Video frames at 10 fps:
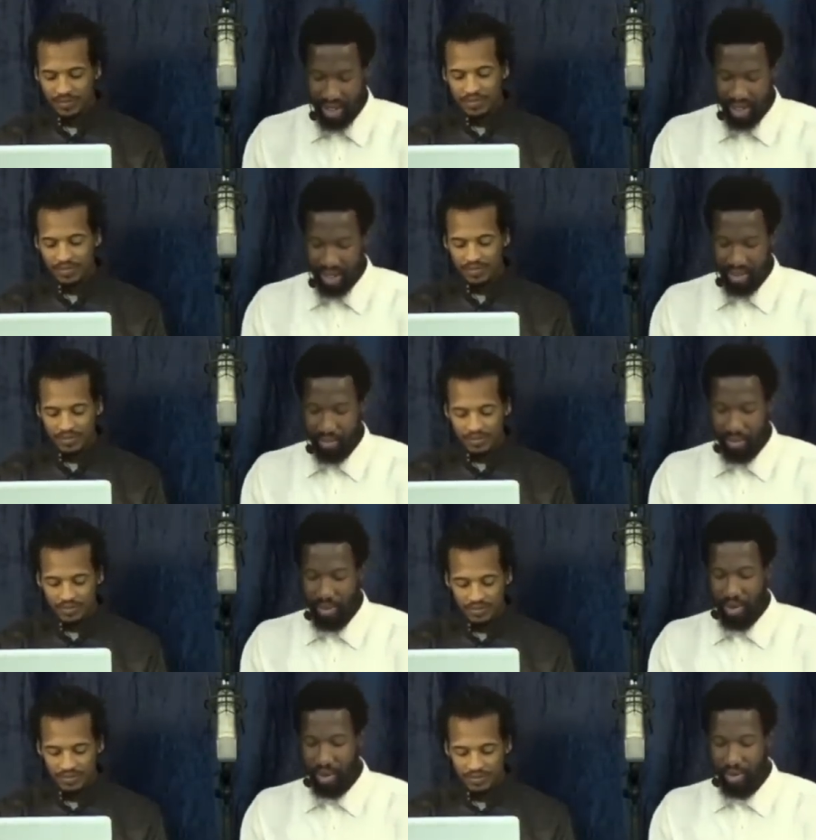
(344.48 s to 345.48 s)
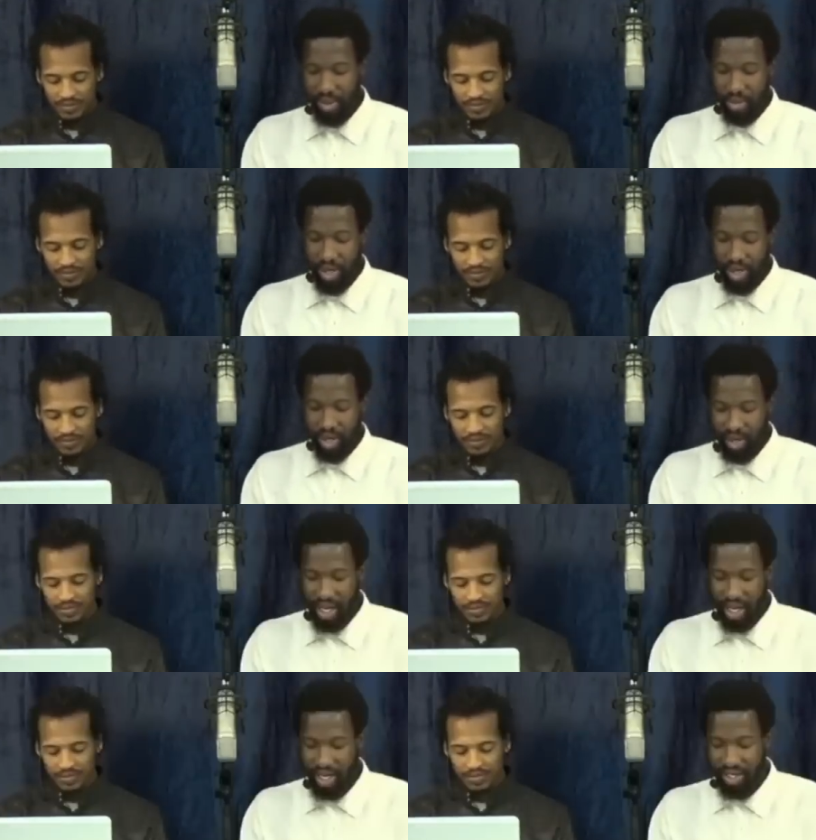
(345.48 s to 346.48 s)
Speaker 1: in Hermas, parable
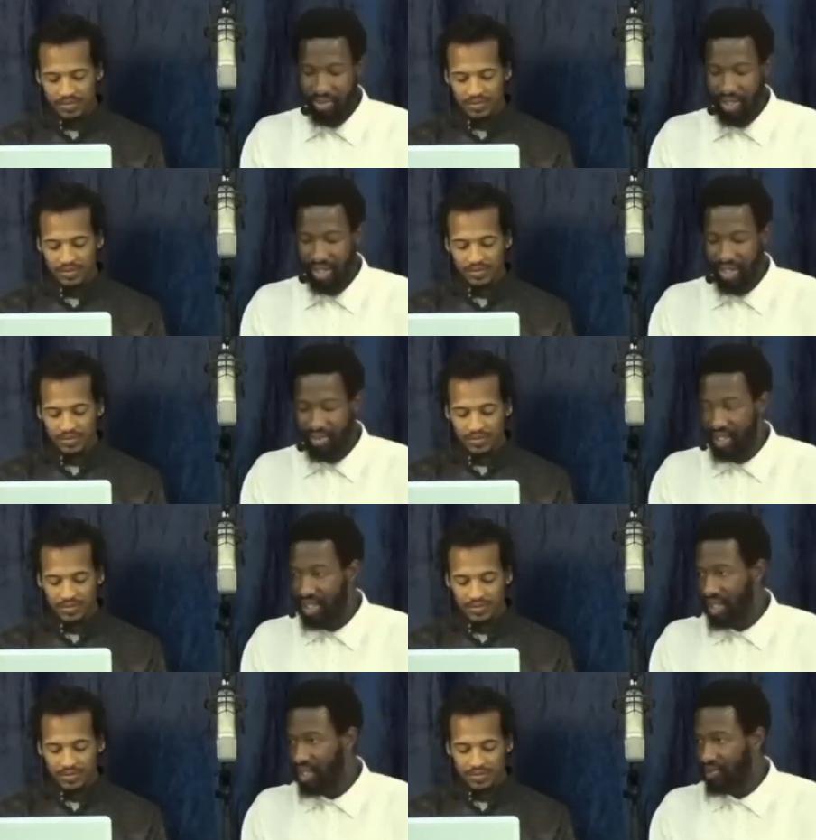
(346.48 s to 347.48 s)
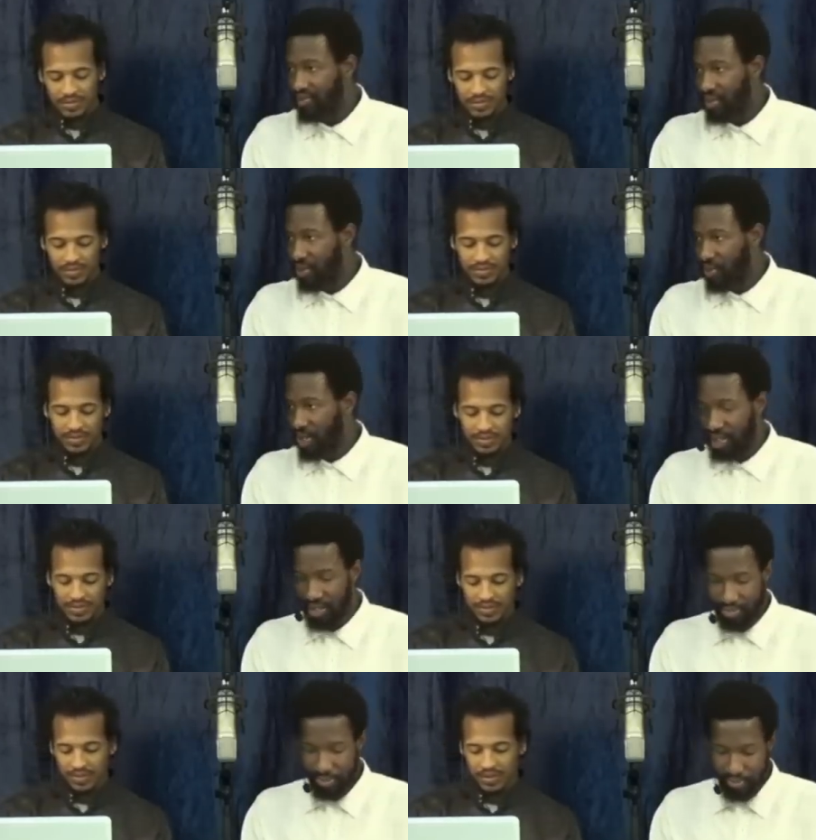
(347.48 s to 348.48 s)
nine, chapter seventeen, verse one.
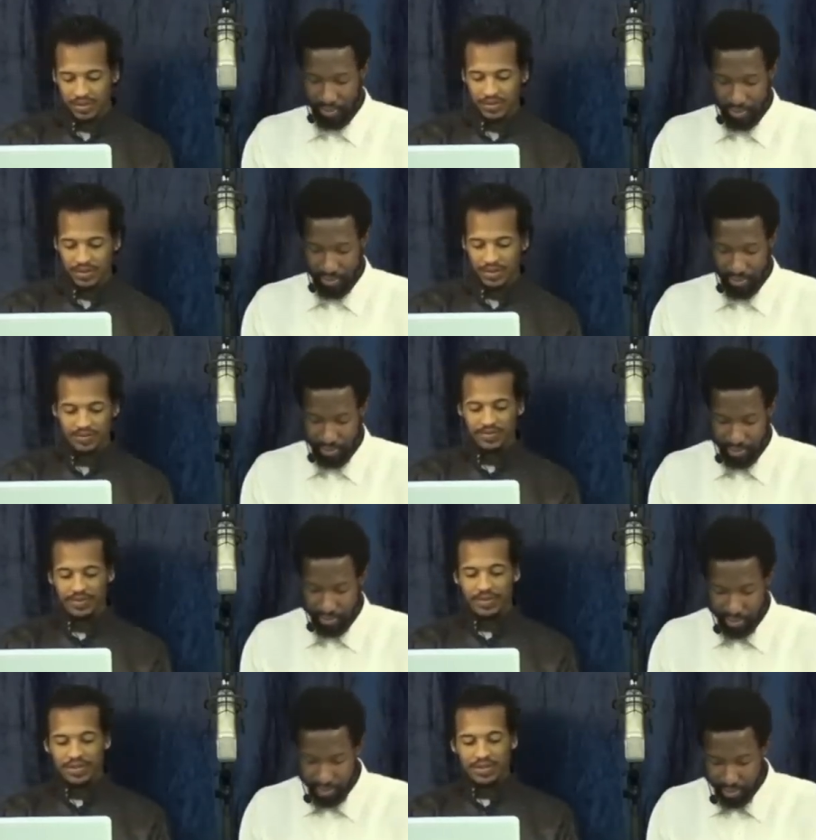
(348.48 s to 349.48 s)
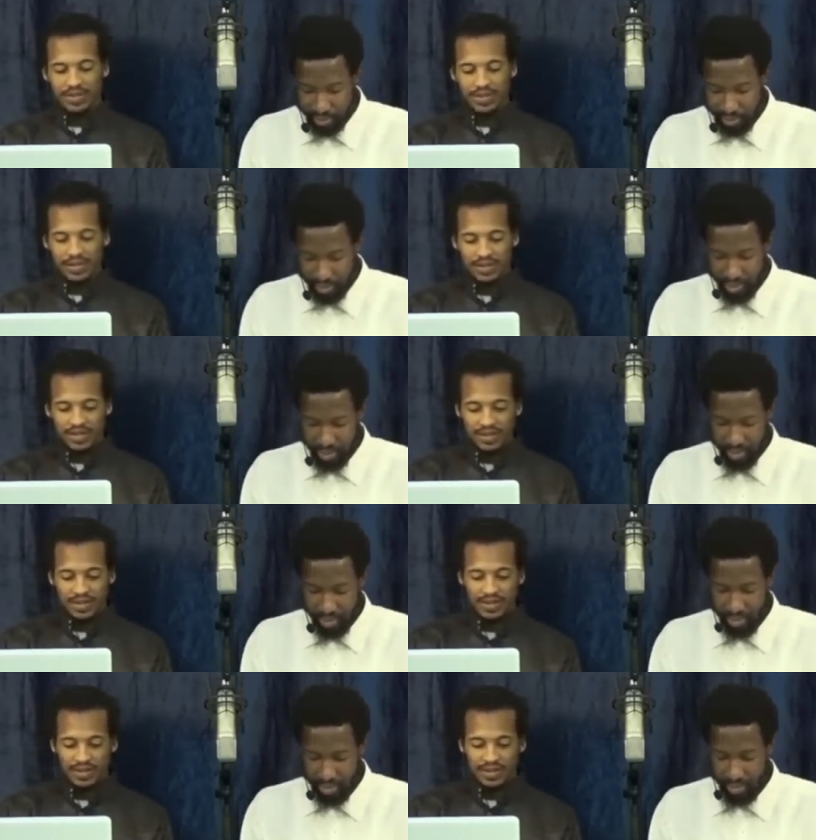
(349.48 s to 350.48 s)
All
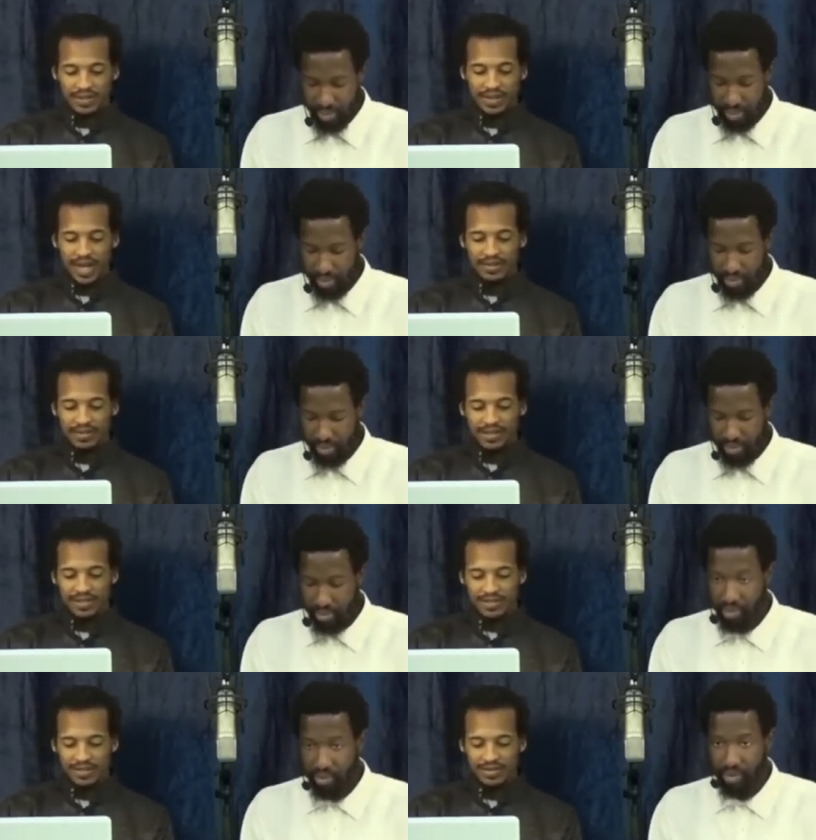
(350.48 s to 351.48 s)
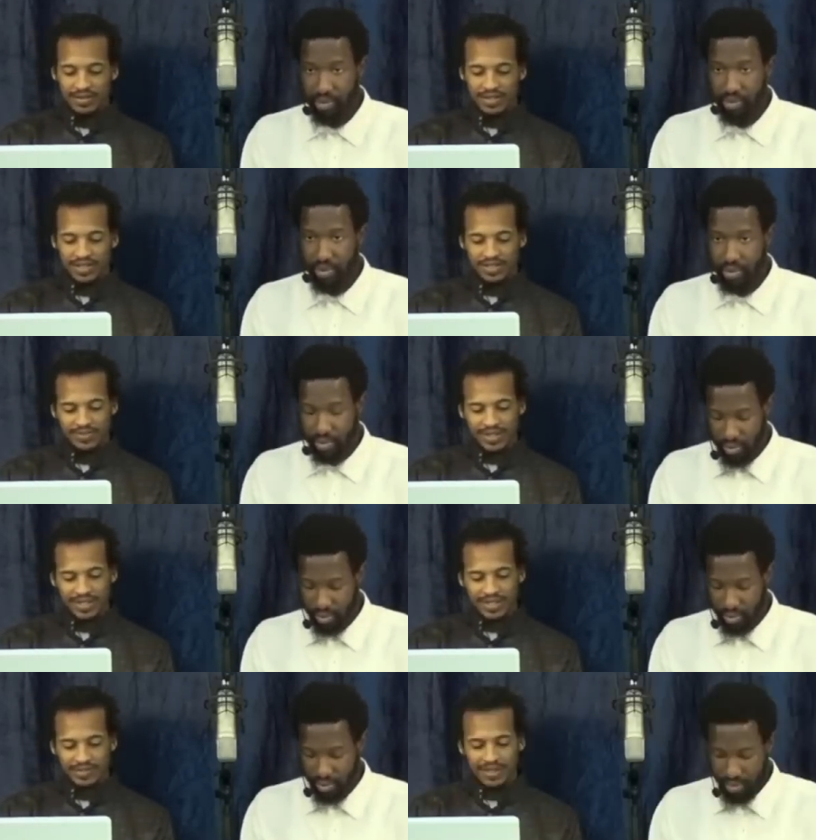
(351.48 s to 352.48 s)
right.
Speaker 2: Now then, sir, explain
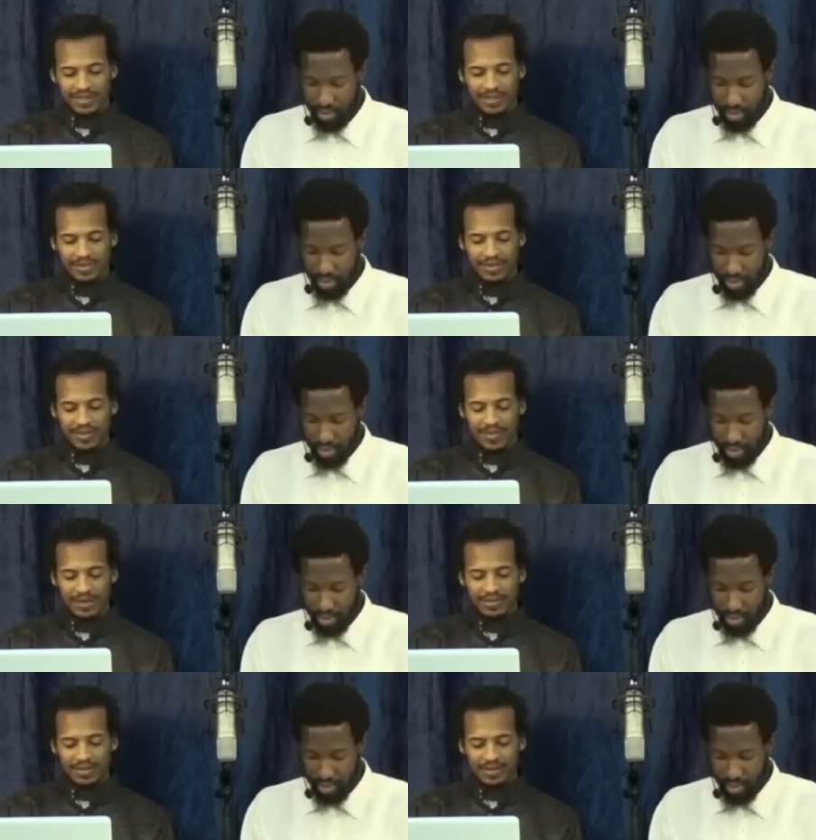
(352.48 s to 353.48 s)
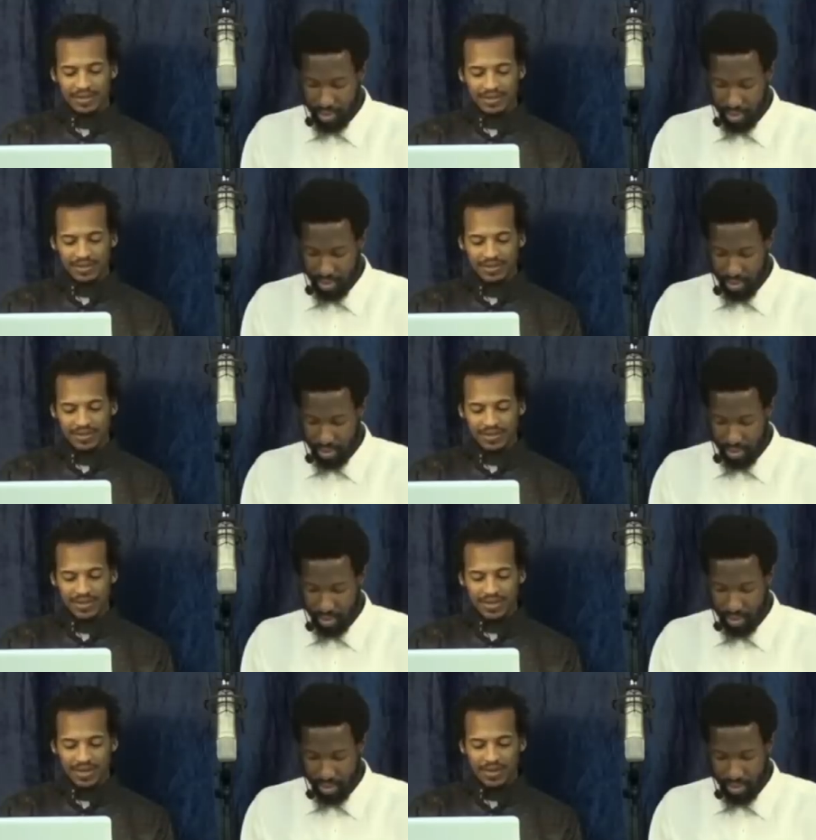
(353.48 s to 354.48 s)
to me concerning the mountains.
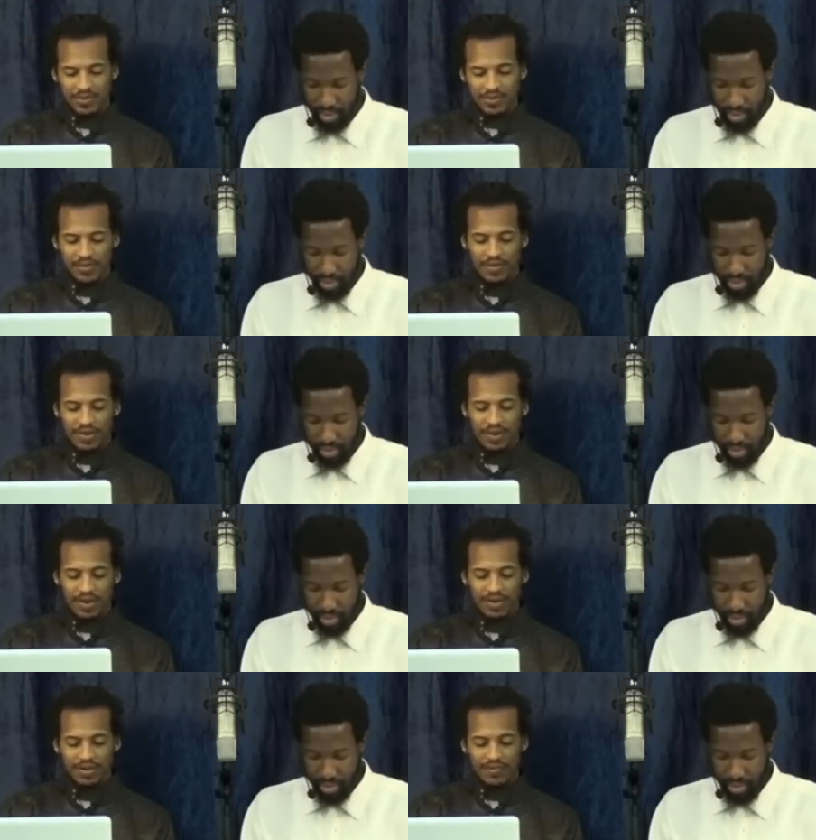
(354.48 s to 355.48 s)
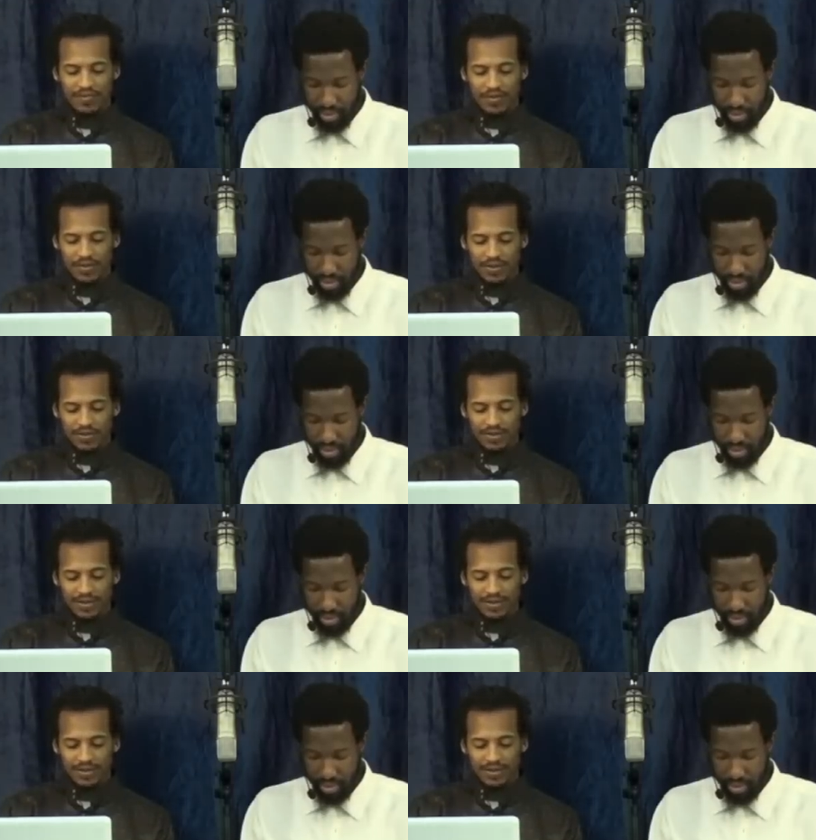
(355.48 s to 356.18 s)
Wherefore are their forms